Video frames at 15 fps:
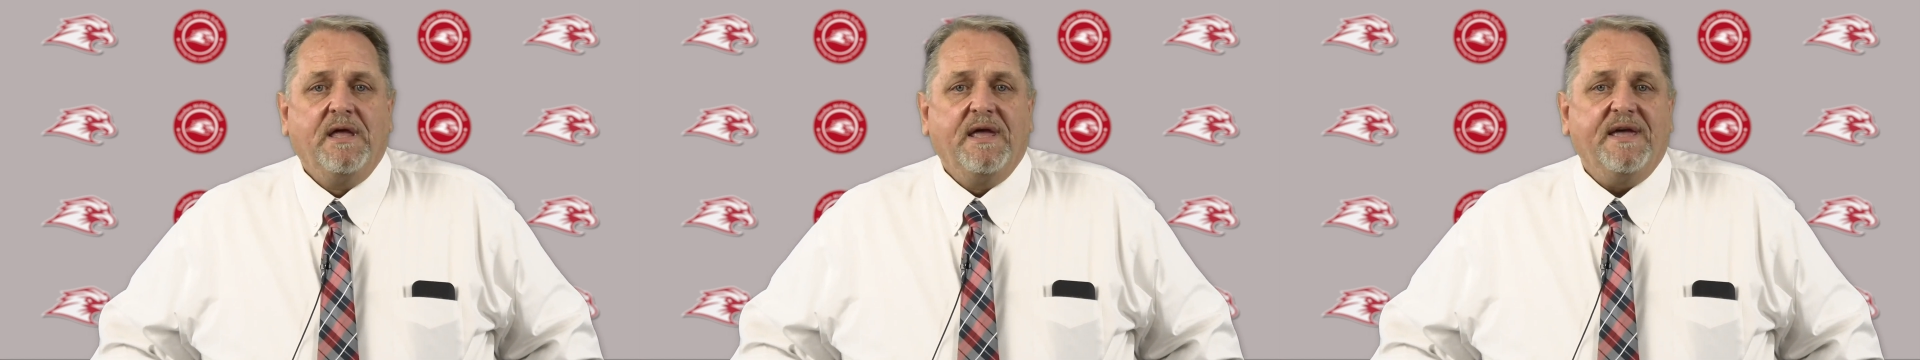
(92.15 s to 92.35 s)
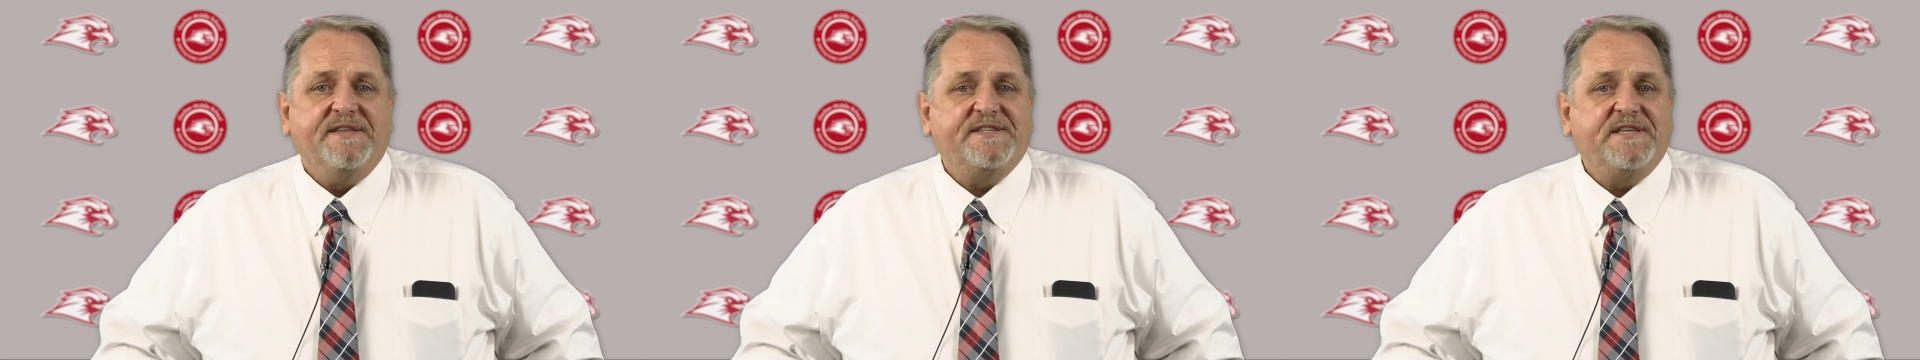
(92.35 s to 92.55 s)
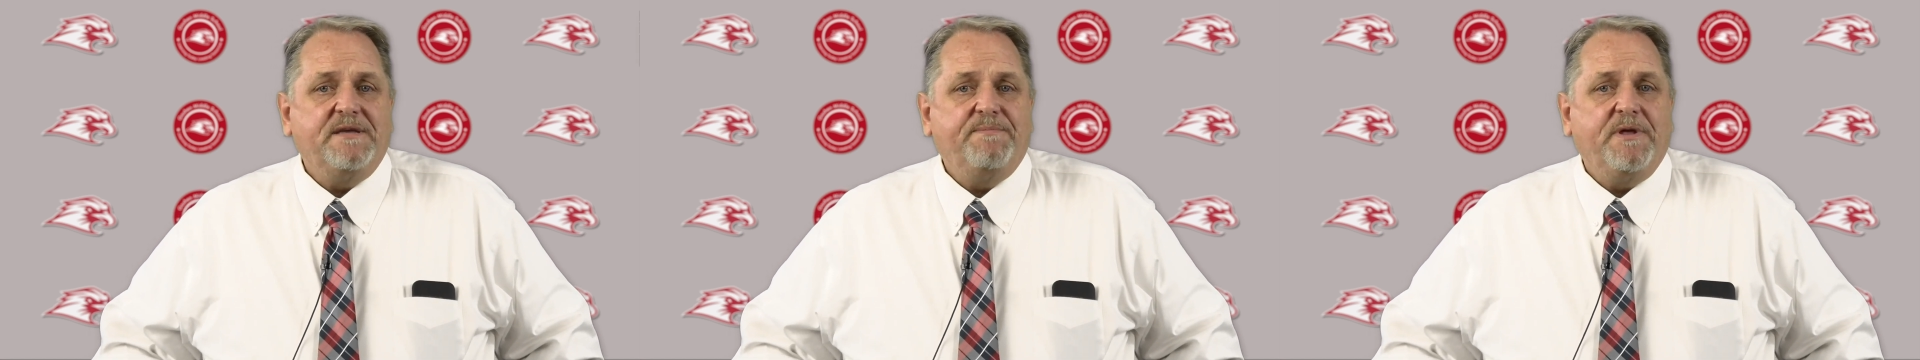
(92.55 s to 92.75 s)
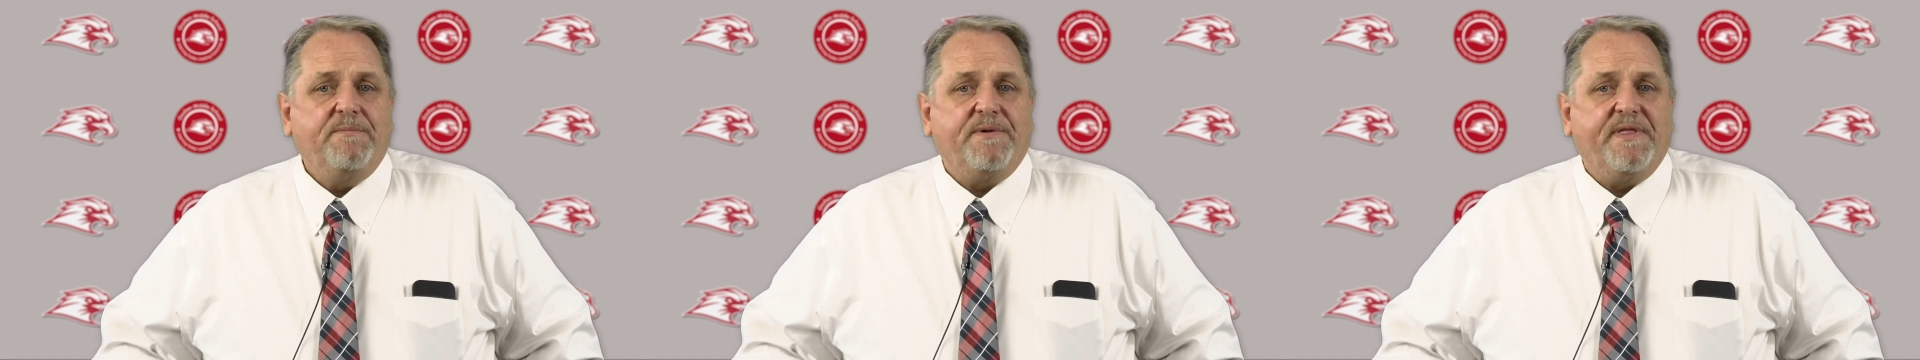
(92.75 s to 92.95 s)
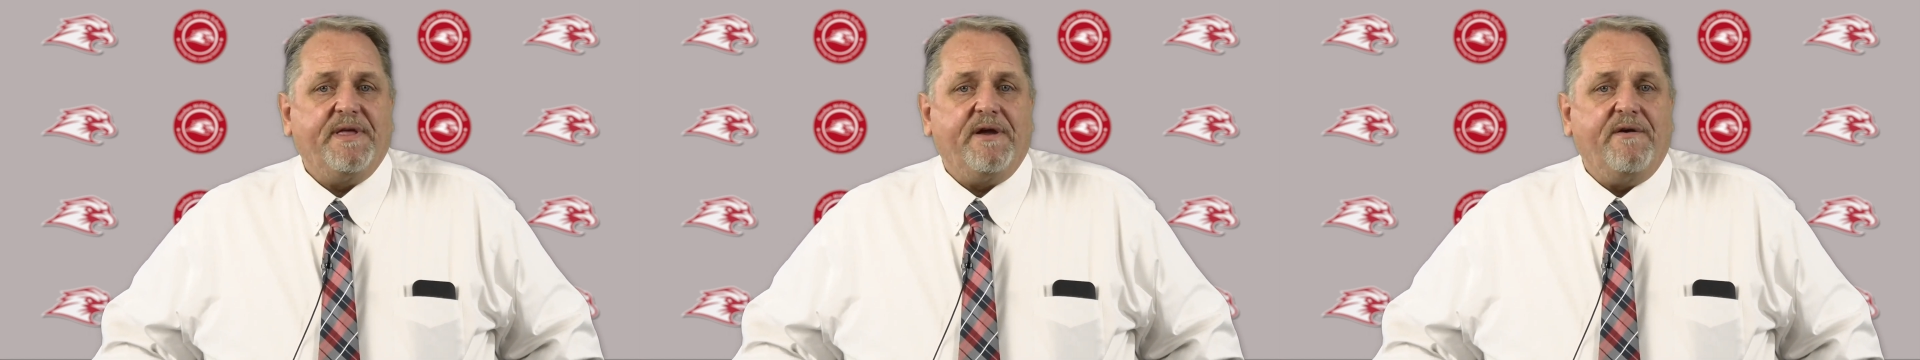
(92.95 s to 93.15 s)
and see
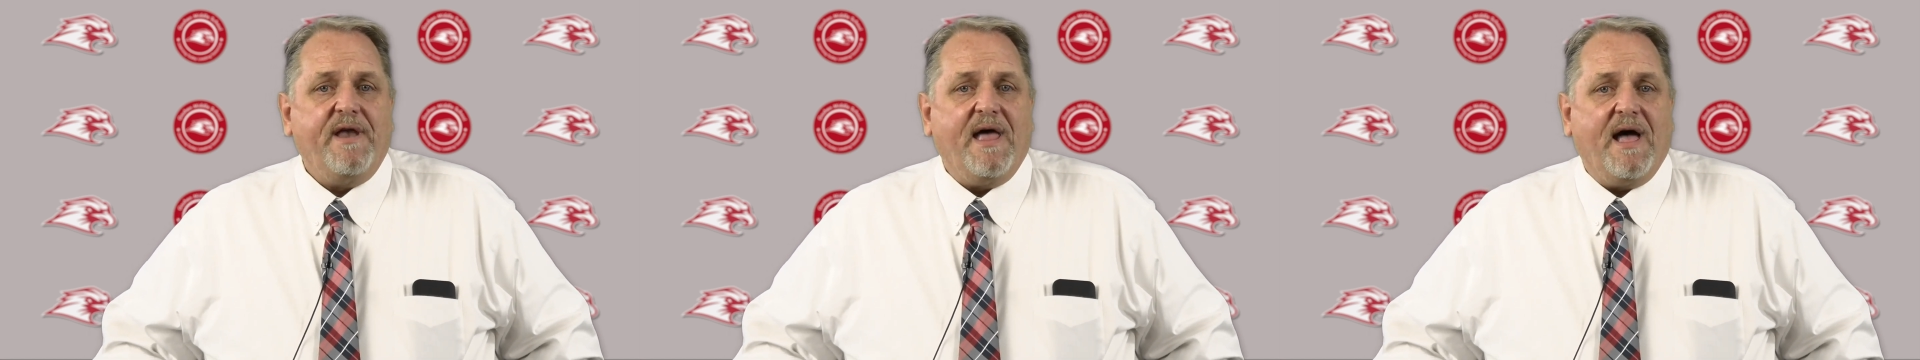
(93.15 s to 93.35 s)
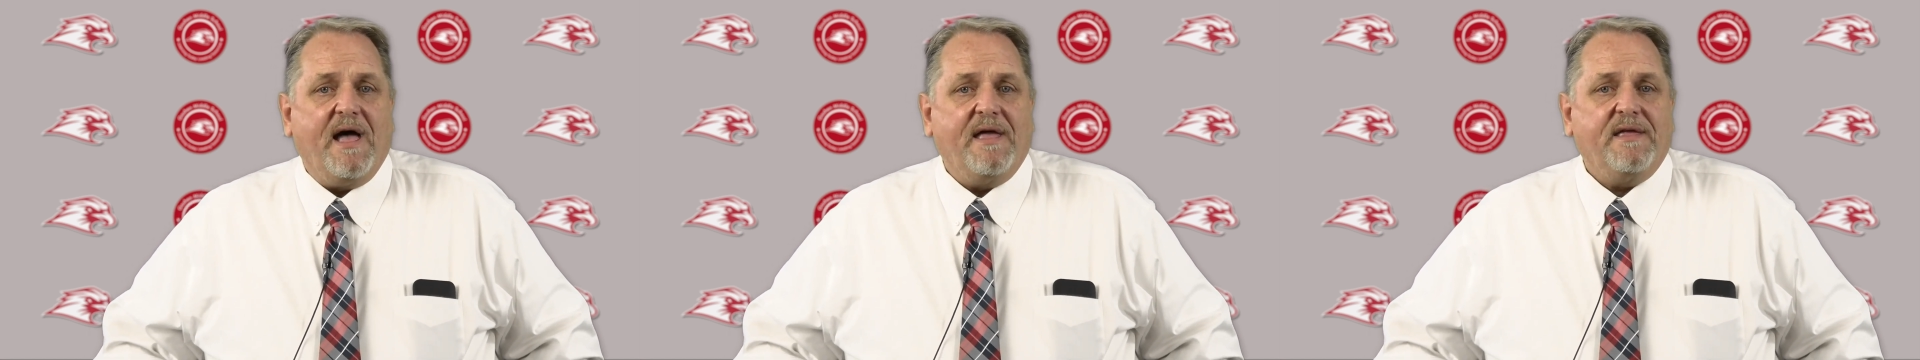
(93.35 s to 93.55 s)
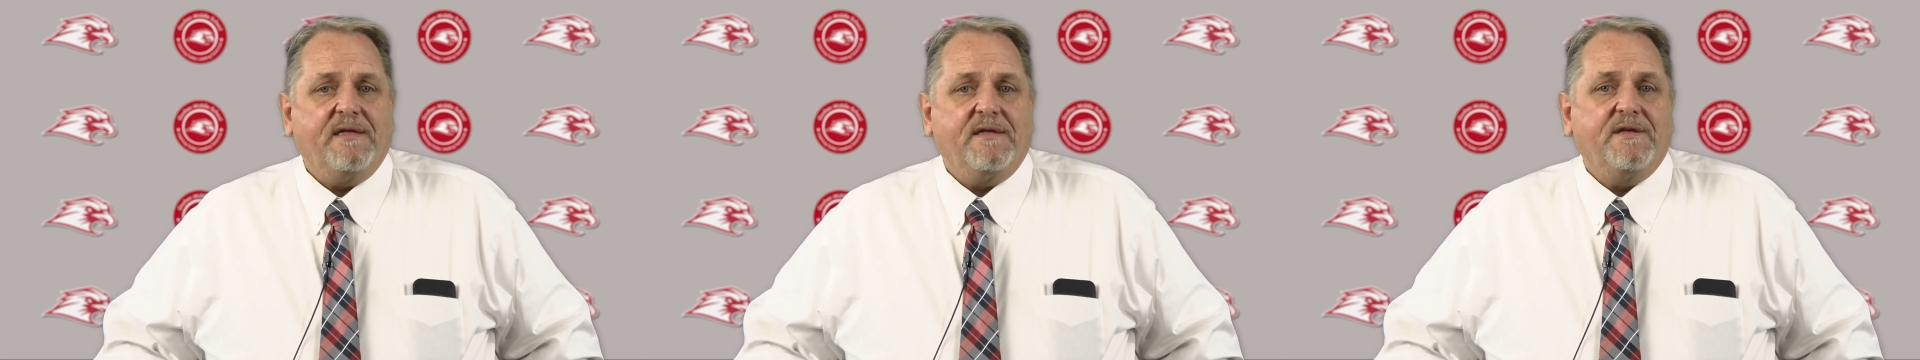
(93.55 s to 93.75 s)
people they are not